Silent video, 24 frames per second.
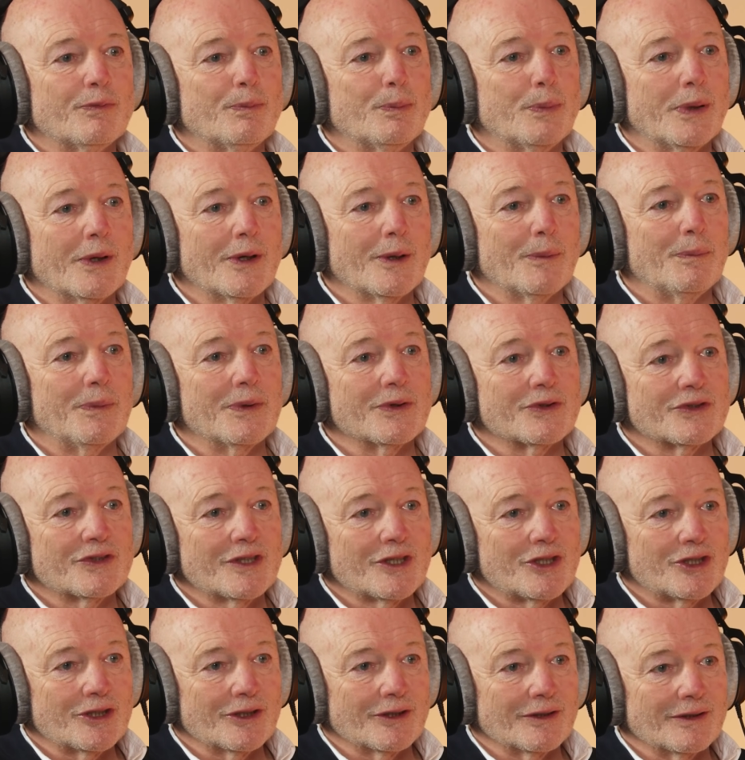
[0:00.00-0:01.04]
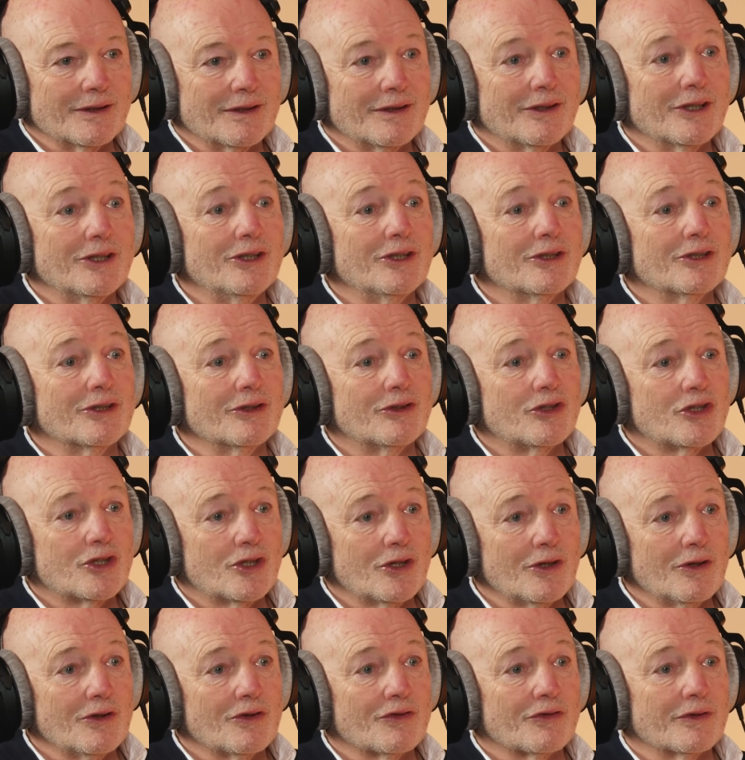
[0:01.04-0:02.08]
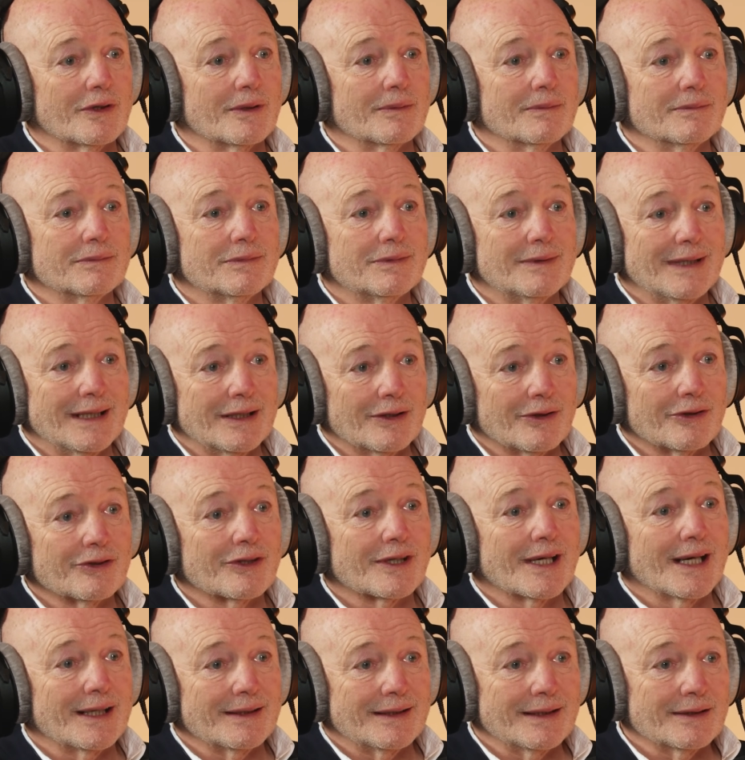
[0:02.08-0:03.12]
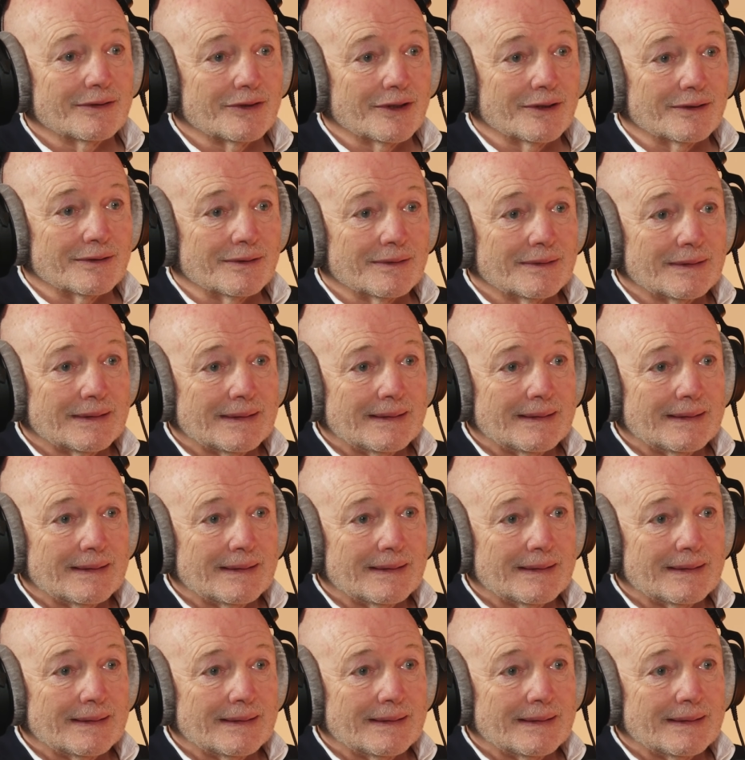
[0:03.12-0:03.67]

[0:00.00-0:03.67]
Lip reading: per position that you could choose from in order to get a deal done.